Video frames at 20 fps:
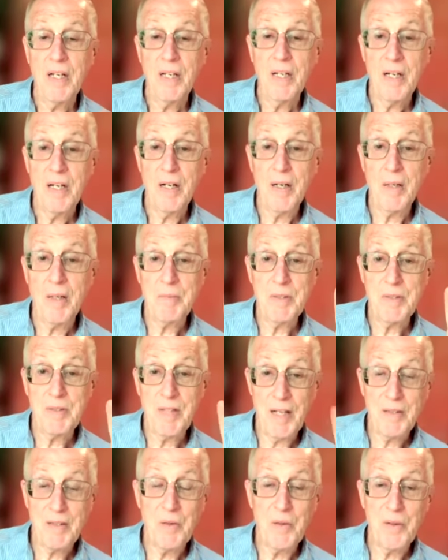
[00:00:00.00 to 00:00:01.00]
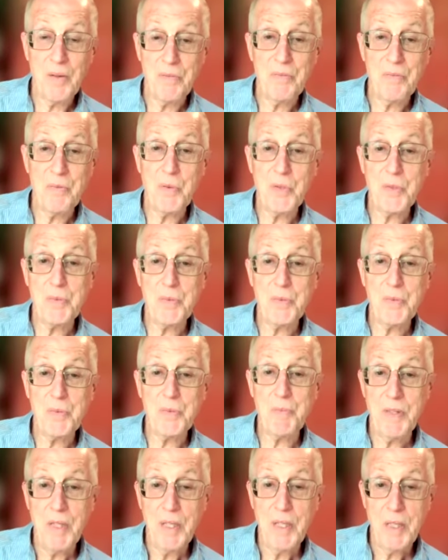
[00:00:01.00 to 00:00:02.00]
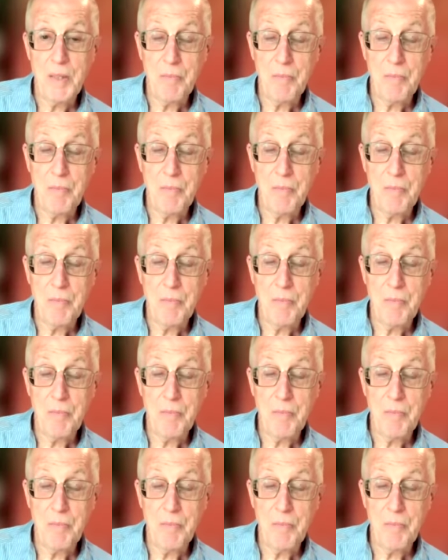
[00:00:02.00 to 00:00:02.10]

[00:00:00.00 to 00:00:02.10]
and not law enforcement,